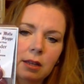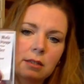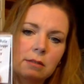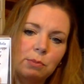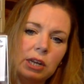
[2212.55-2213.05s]

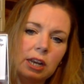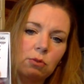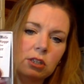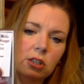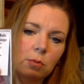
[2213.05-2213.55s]
It's put
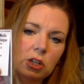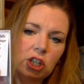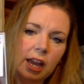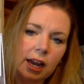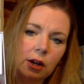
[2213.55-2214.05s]
in with so
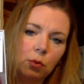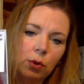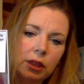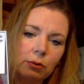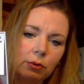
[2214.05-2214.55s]
much care,
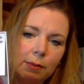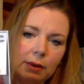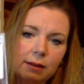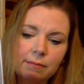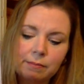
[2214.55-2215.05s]
with a
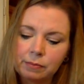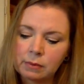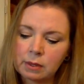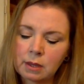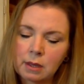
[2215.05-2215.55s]
ribbon.
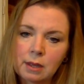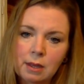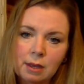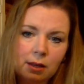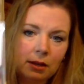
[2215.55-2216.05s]

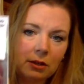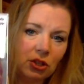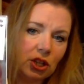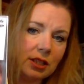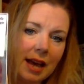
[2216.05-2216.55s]

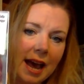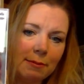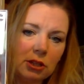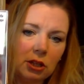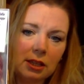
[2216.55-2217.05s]
Just
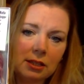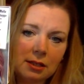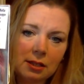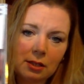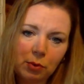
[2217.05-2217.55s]
absolutely, this
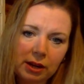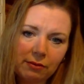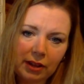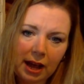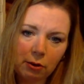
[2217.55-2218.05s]
is the
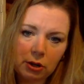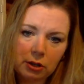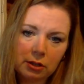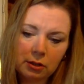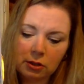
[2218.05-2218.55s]
Spring
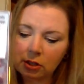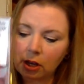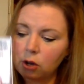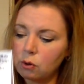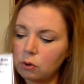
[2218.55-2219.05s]
Flowers.
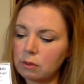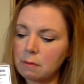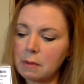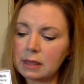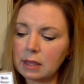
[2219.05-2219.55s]
So,
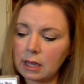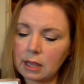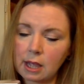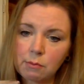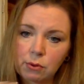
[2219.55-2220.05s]
the monthly
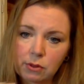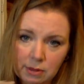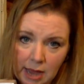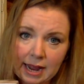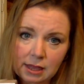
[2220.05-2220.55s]
club,
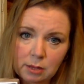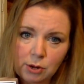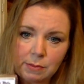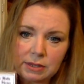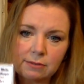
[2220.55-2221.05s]
I got the
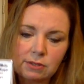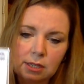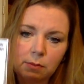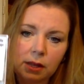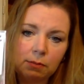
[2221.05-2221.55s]
primitives
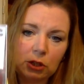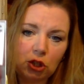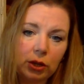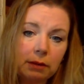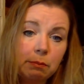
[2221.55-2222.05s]
this month,
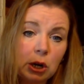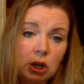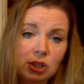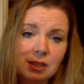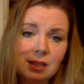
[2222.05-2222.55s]
but you can
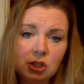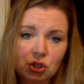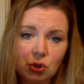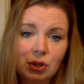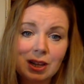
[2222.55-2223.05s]
purchase additional